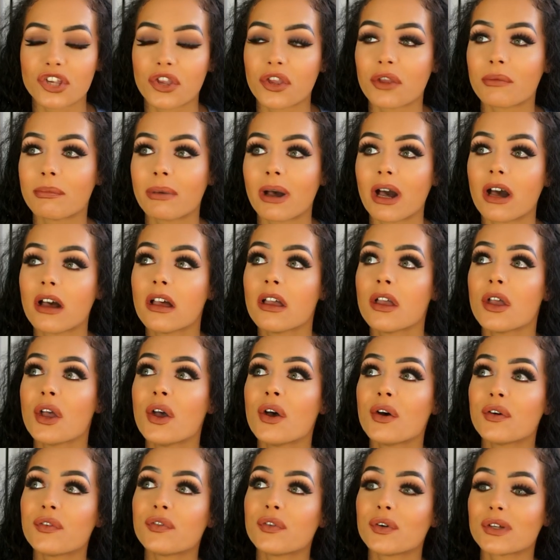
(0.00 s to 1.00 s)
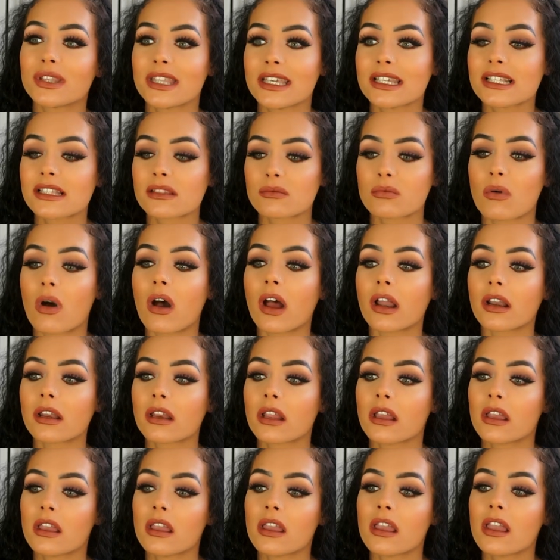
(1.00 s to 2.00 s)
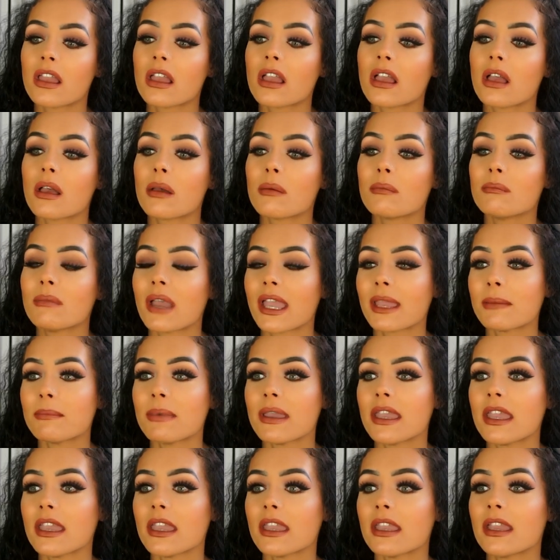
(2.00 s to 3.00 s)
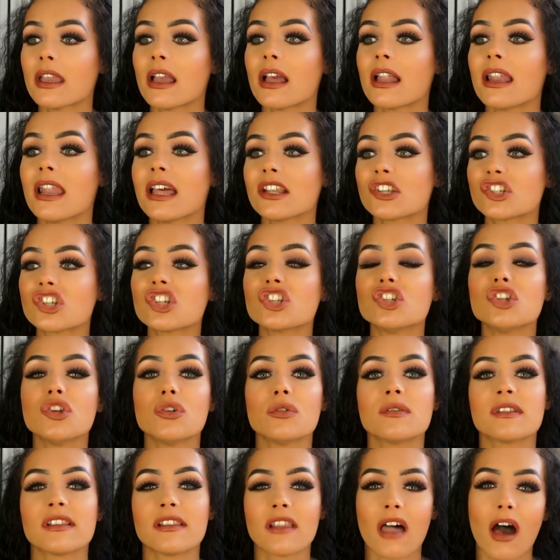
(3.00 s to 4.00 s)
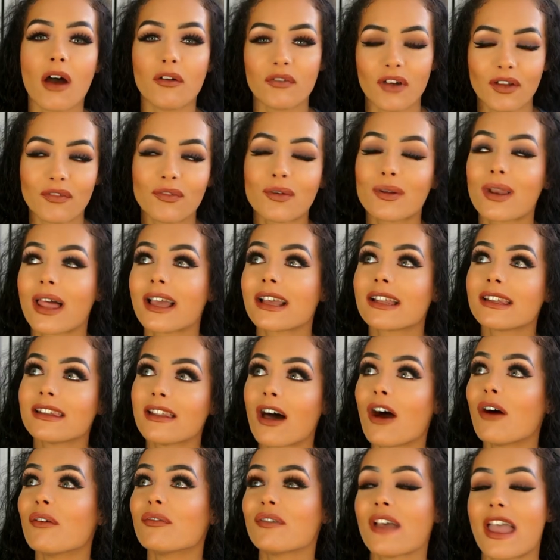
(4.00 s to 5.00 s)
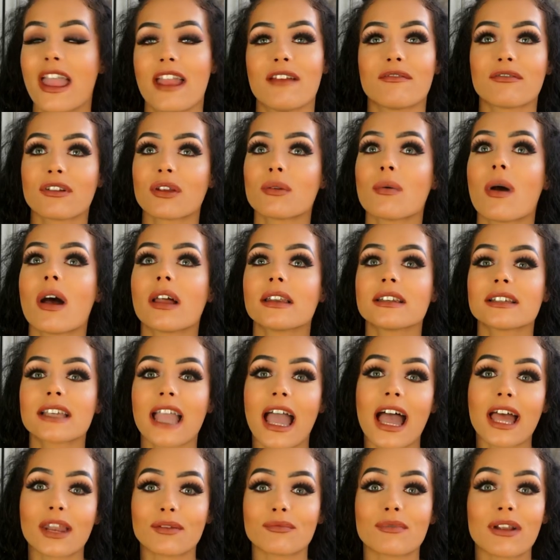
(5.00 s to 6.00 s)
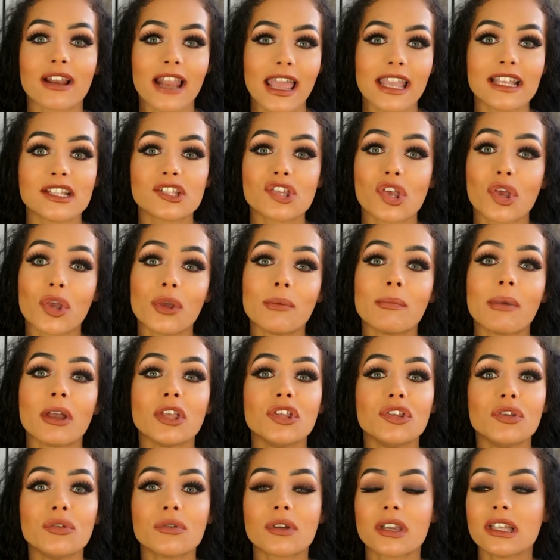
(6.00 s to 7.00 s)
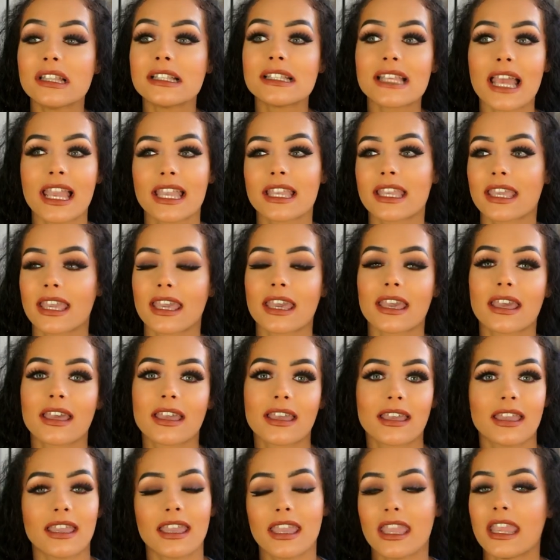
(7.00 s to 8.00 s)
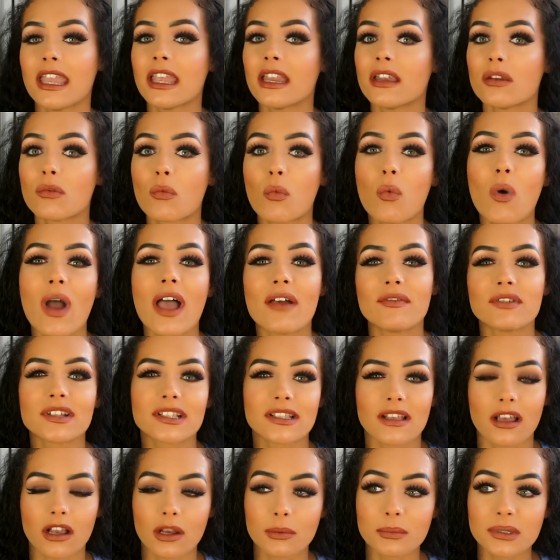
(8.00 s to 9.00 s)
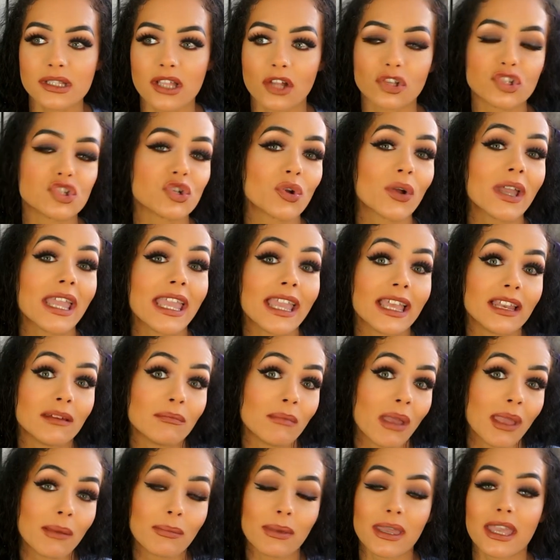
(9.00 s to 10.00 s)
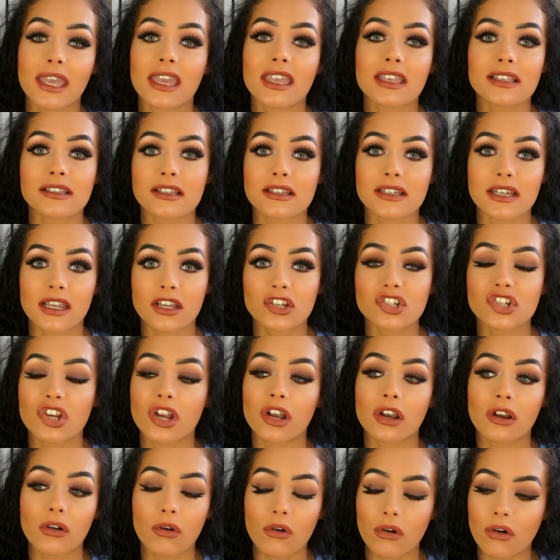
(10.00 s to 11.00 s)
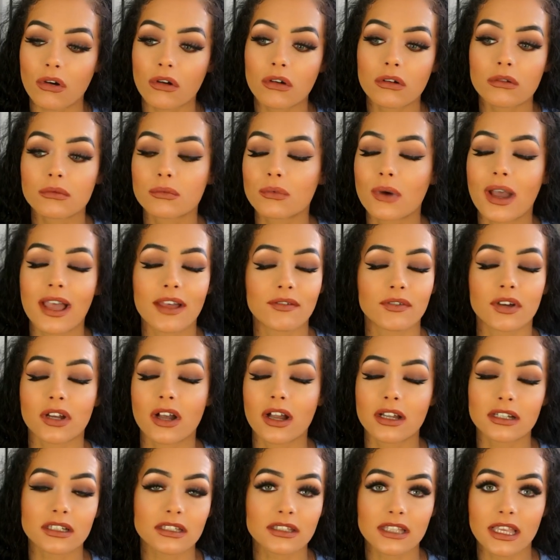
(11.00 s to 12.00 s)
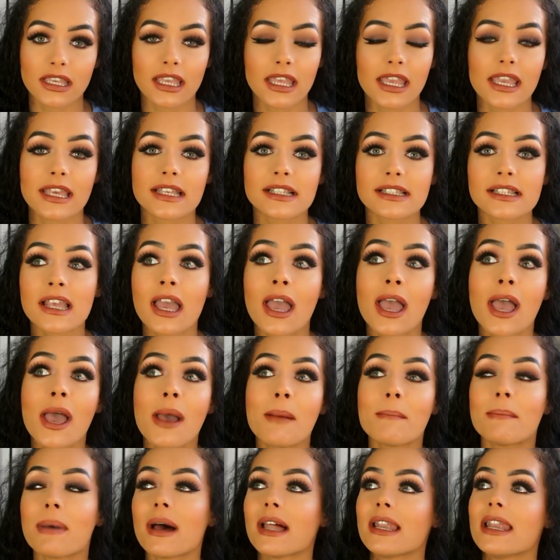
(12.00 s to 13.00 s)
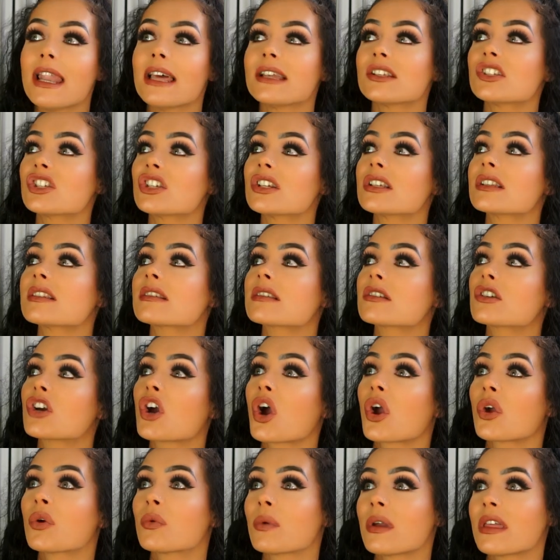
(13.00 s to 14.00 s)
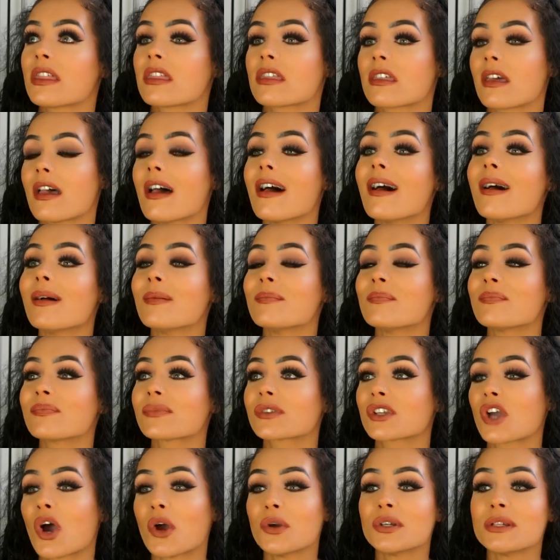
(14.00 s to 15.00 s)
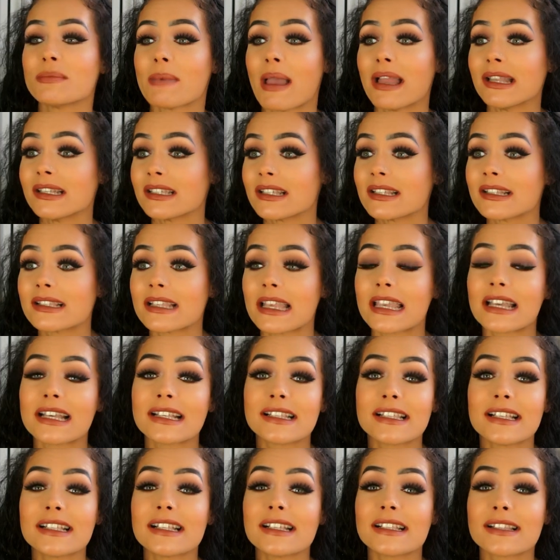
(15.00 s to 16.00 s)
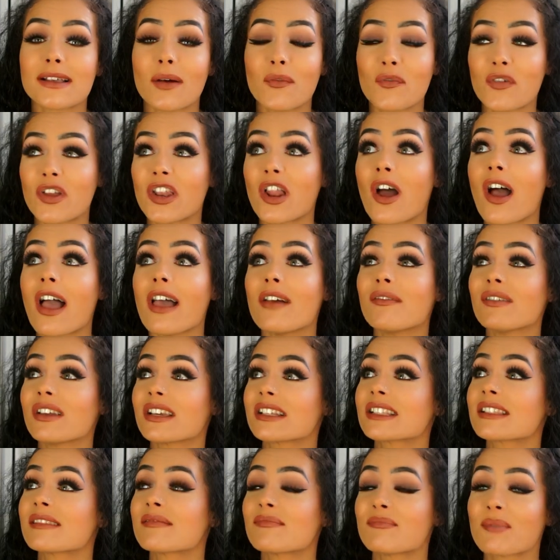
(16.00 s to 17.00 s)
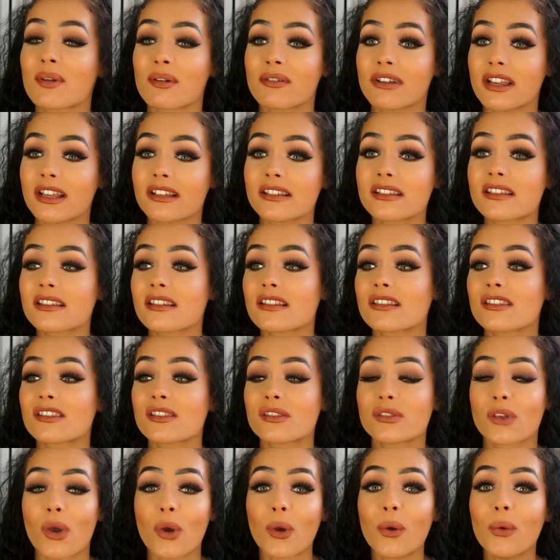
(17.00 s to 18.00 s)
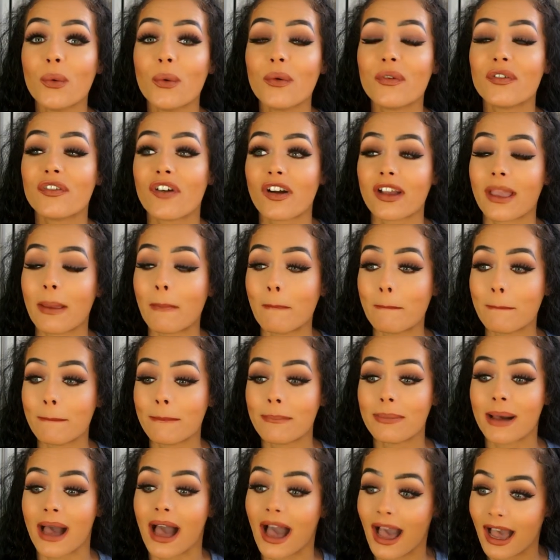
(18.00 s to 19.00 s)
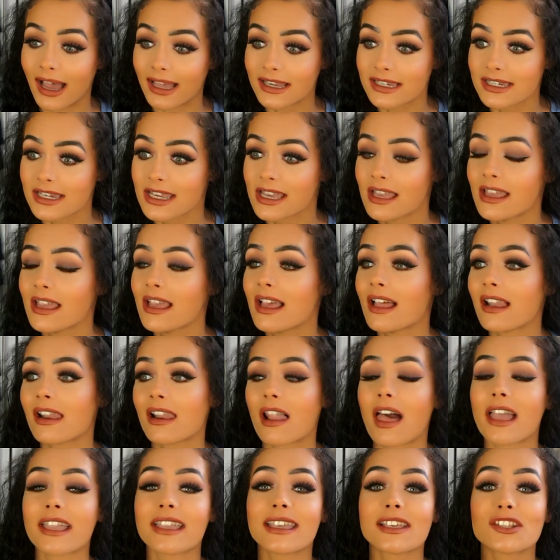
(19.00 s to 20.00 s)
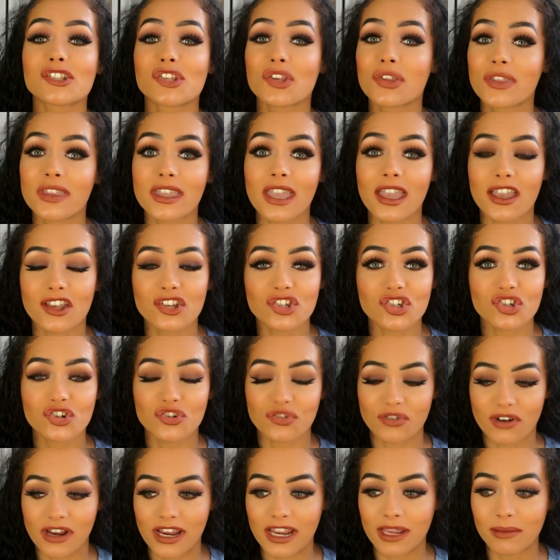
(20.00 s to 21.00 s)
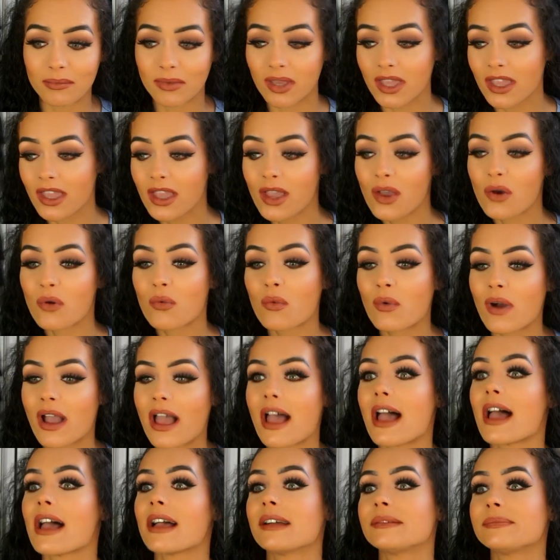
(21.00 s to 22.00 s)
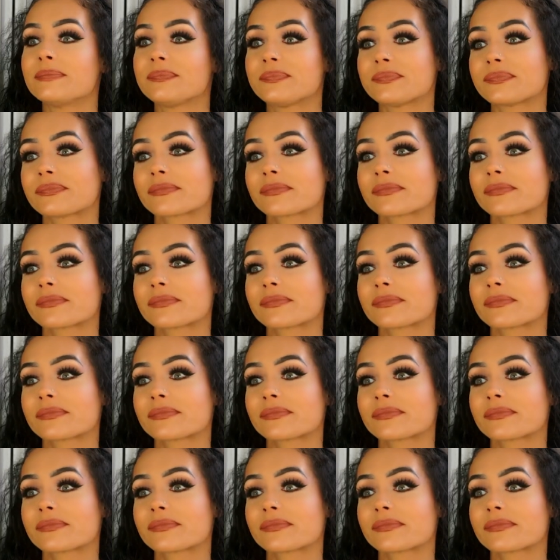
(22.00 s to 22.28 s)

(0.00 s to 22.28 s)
you, but for this one, maybe let's just use love. I feel like love everyone can relate to, but you can take it in whatever circumstance you're in, maybe it is addiction or whatever kind of thing it is. But let's just go with um, codependency because this is something I've experienced so fucking bad, like to the extreme, where